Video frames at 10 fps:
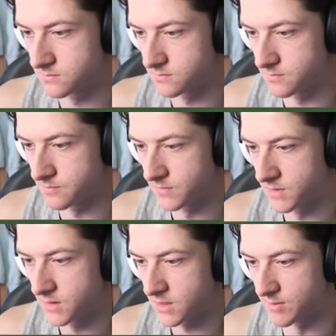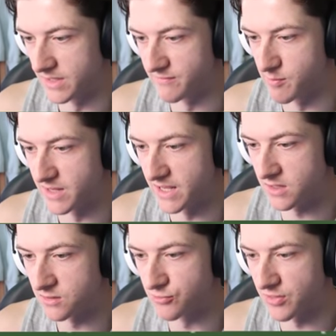Come on then, Ever
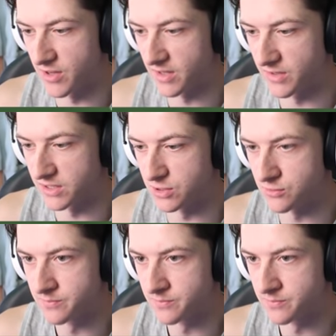Banega. Read that. Thank you.